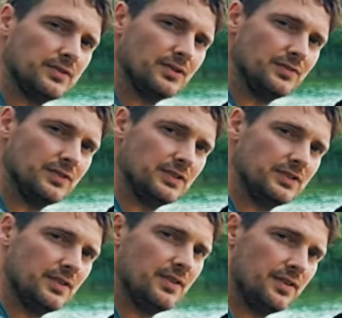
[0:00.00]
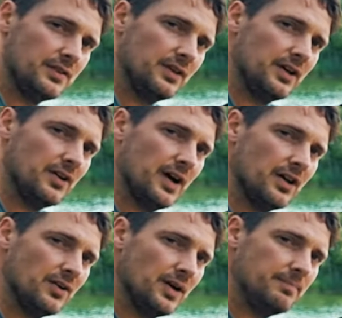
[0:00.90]
the surface, thinner air
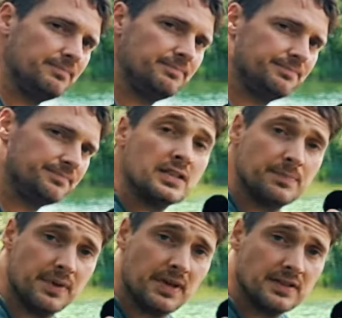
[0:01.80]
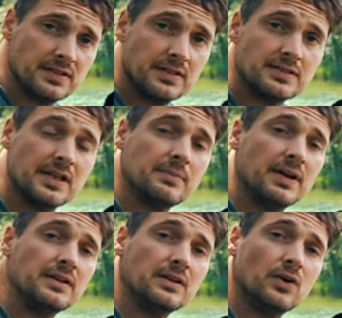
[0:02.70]
higher up. In space, the same
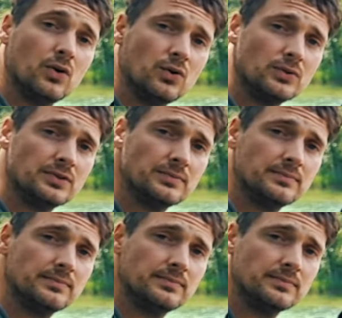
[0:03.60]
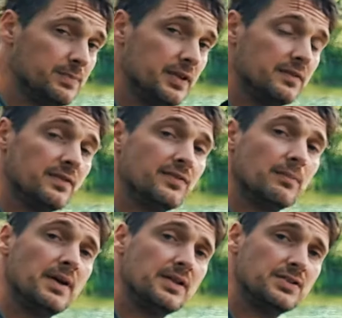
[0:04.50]
idea holds. The speed of
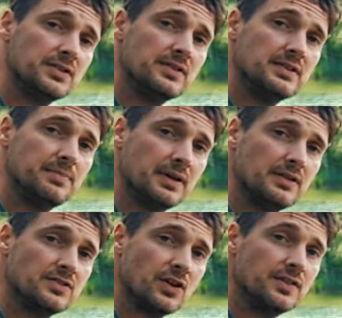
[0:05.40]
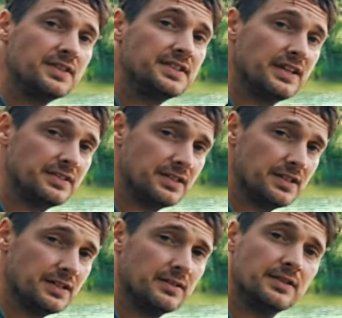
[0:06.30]
information depends on the
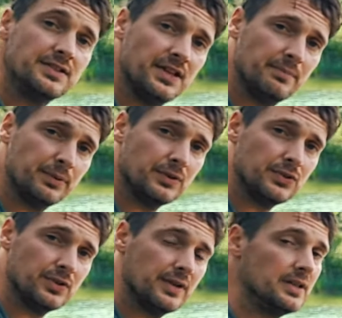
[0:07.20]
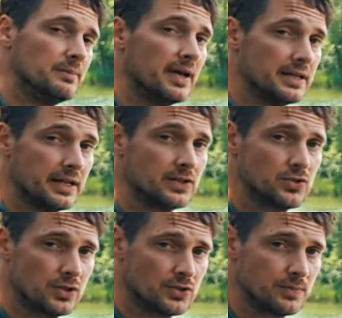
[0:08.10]
density, the temperature, and the magnetic
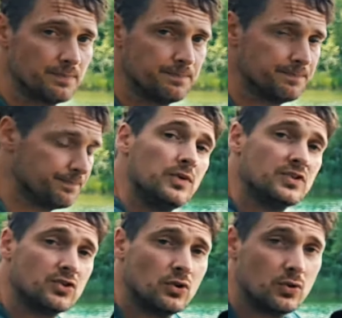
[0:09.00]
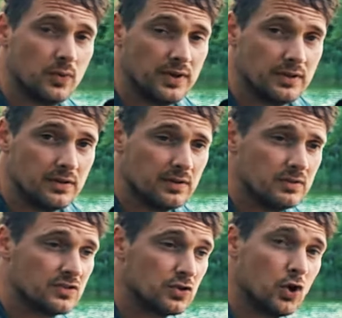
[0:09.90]
structure. When the solar wind
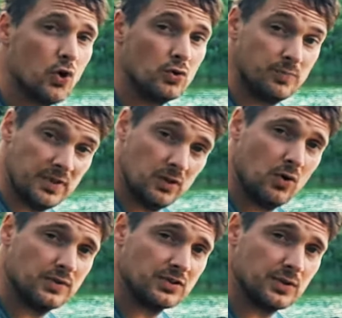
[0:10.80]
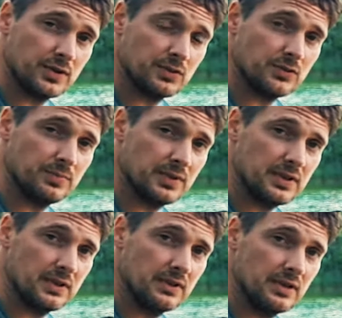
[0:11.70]
slows below this critical
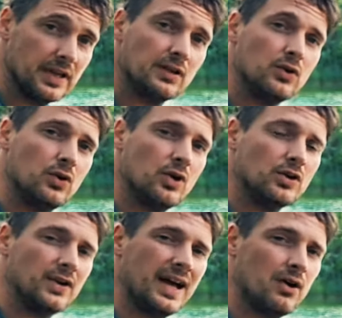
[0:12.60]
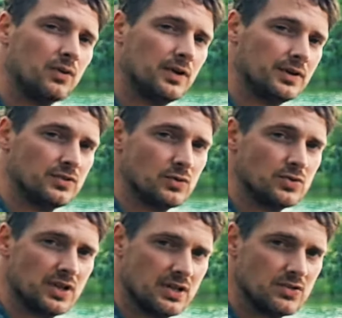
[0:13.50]
speed, it can no longer outrun its
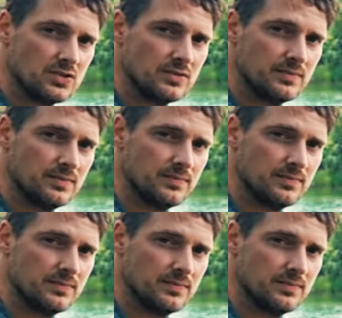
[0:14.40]
own changes.